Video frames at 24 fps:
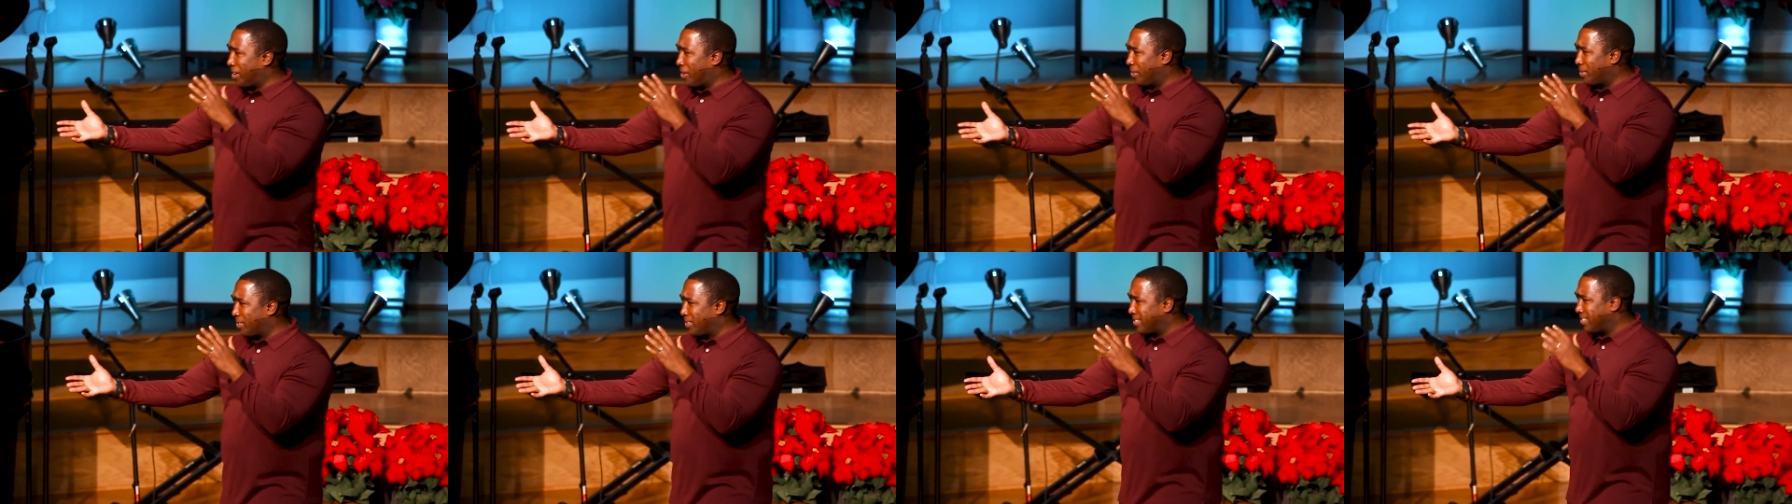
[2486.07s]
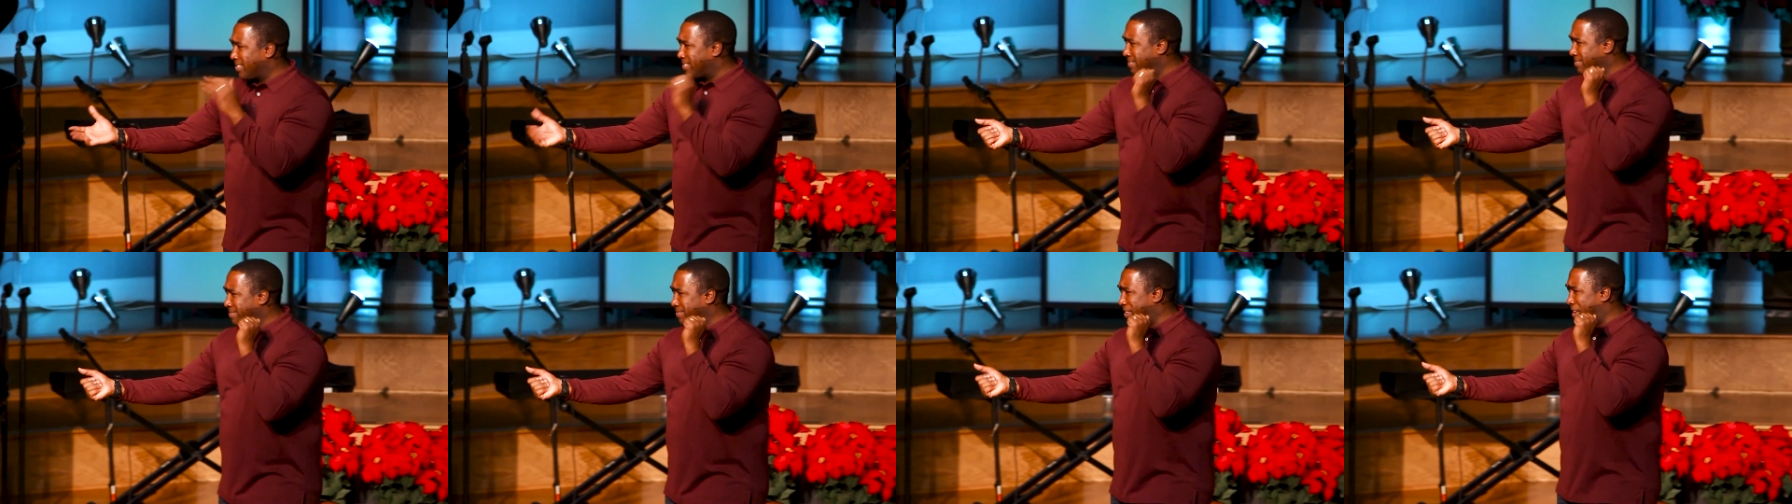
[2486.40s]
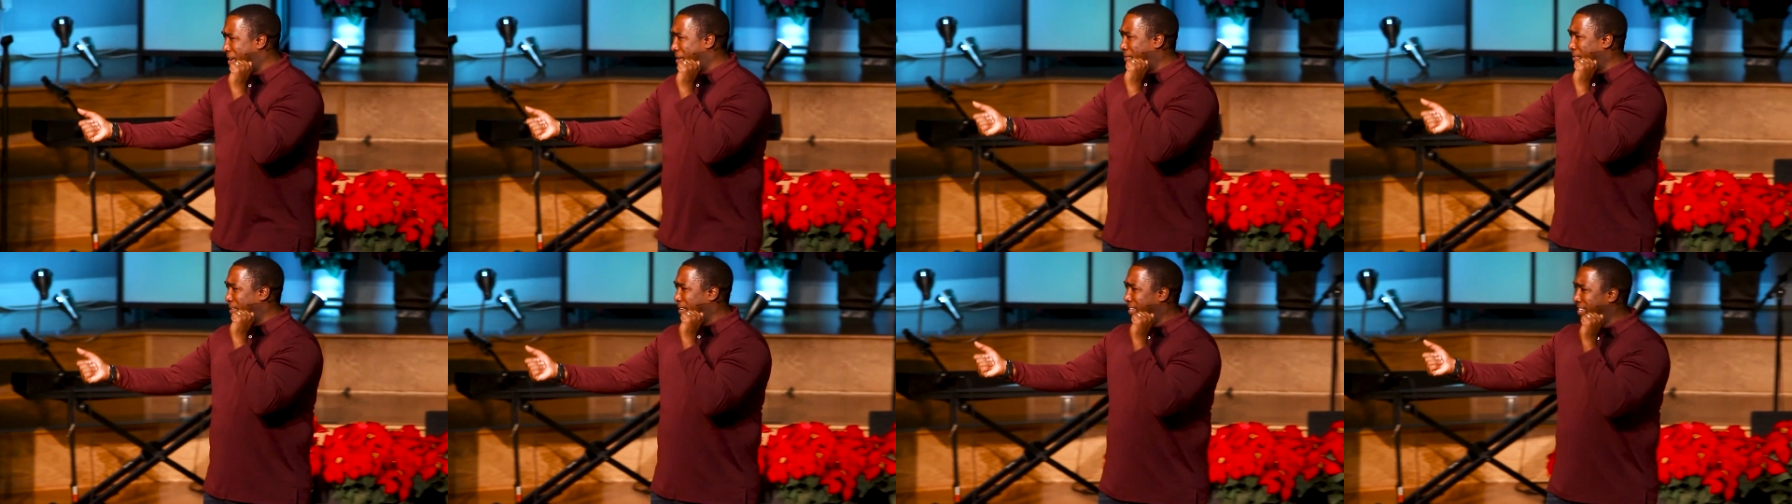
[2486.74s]
No,
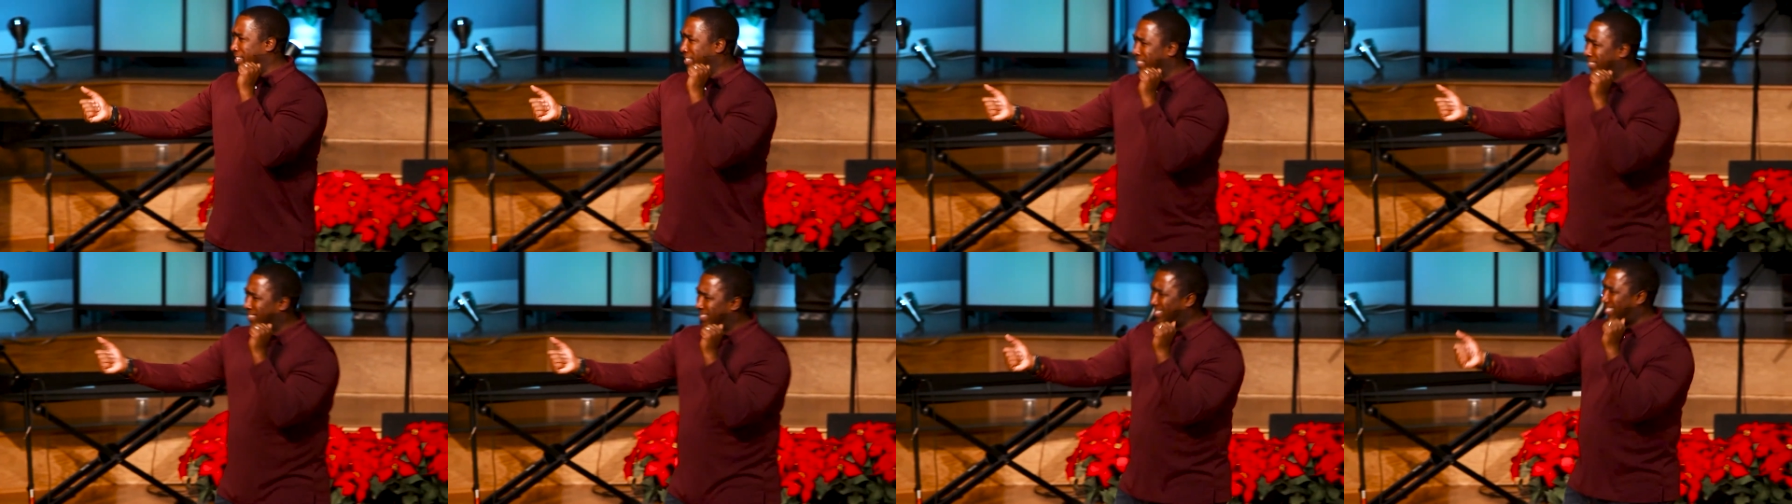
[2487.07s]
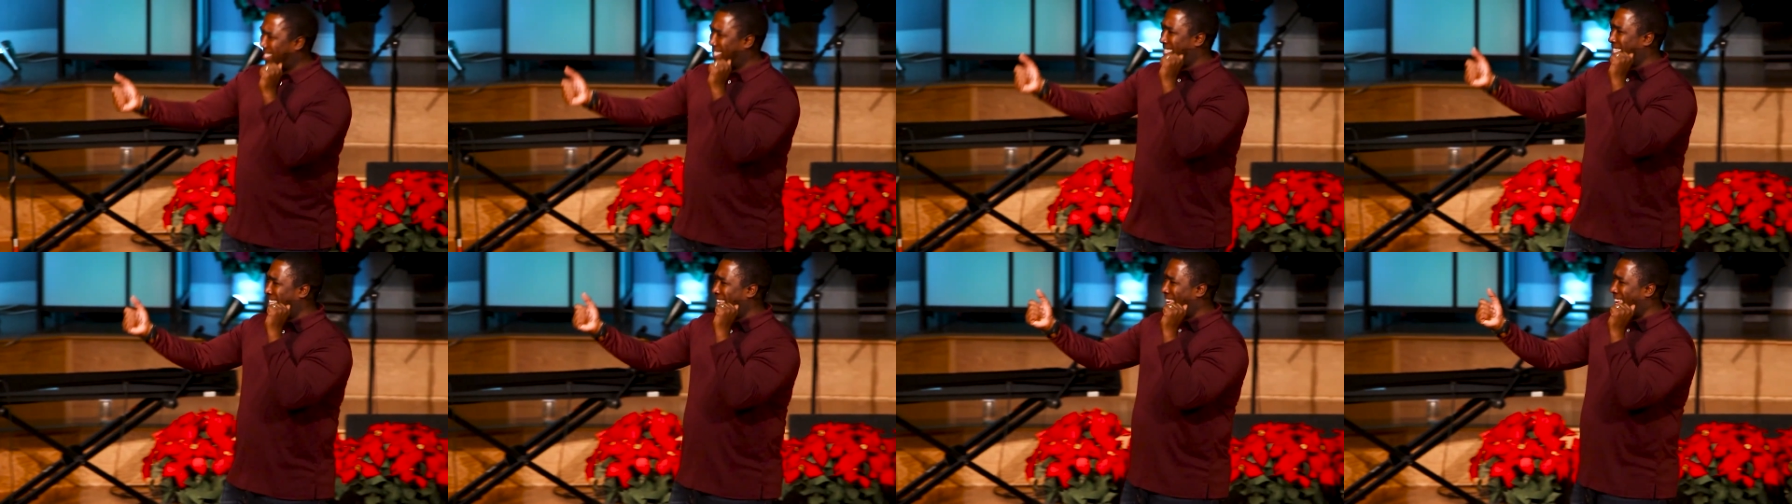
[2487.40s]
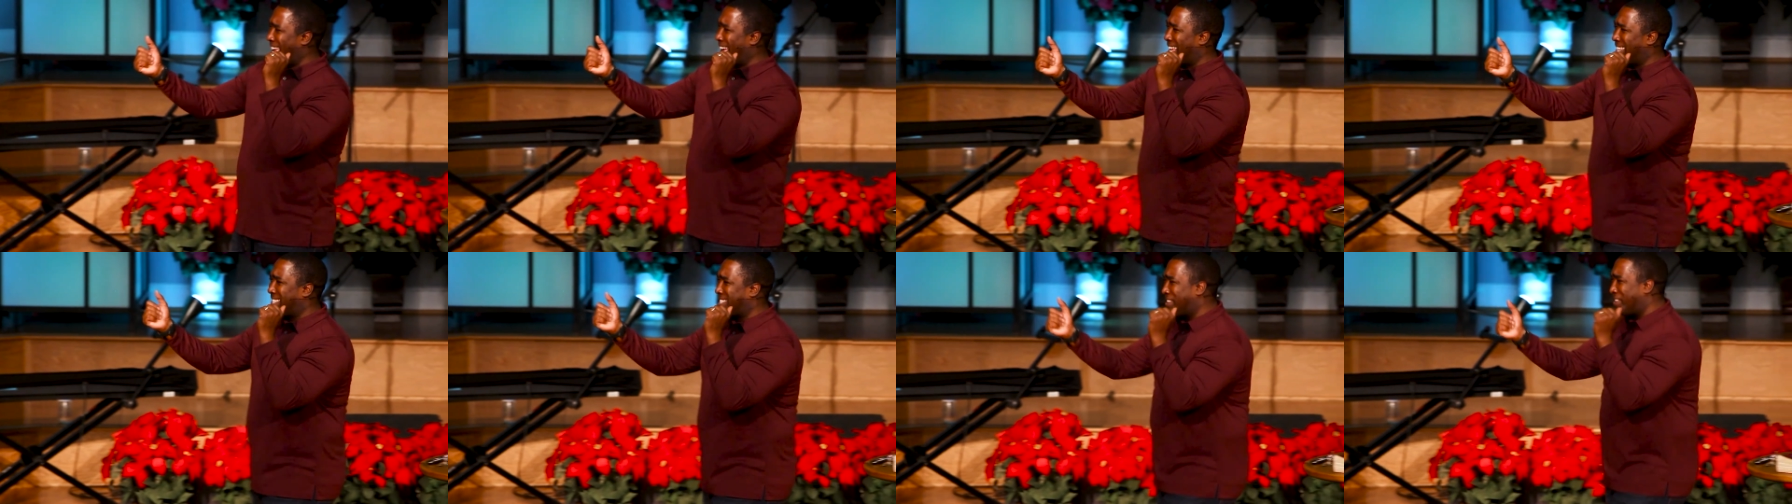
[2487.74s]
whatever it is,
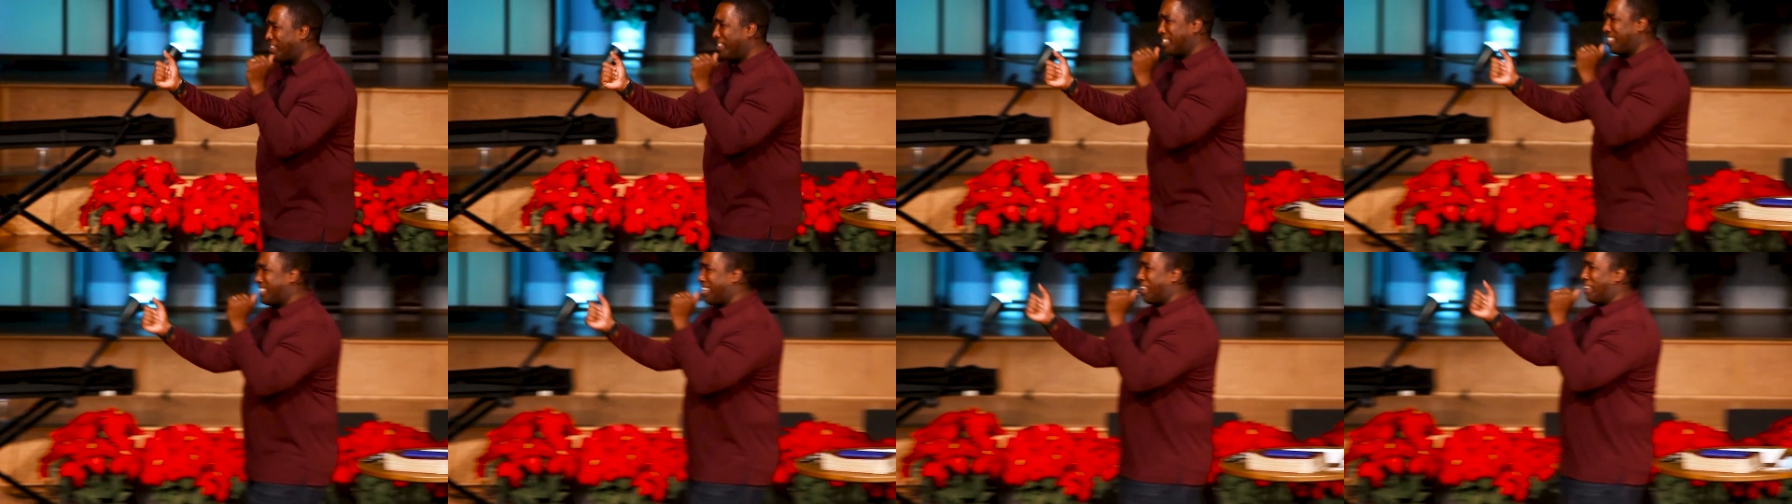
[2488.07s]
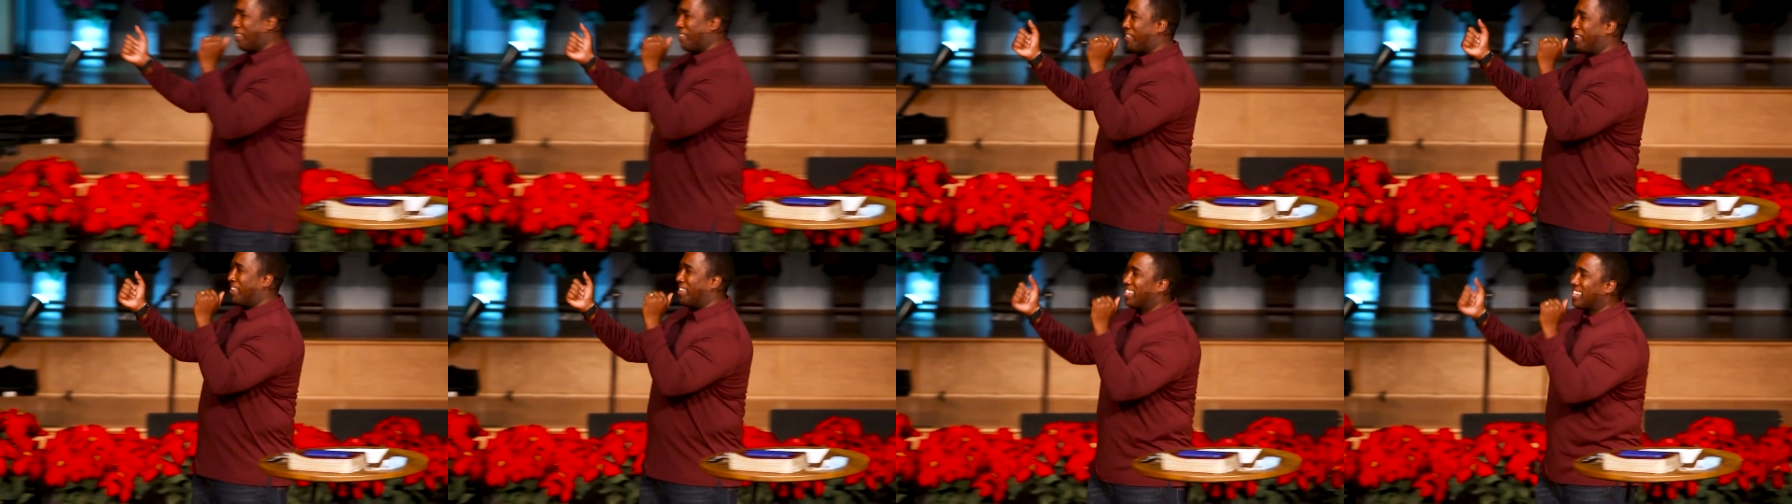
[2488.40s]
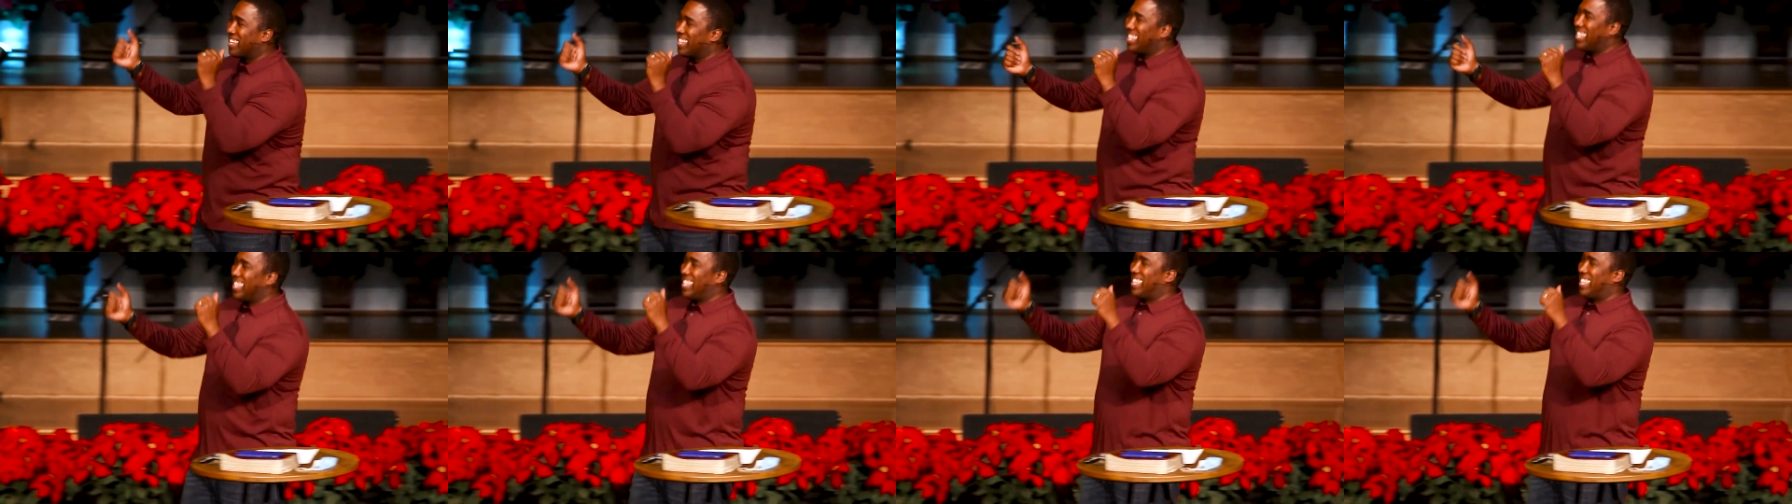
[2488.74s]
I totally said it wrong.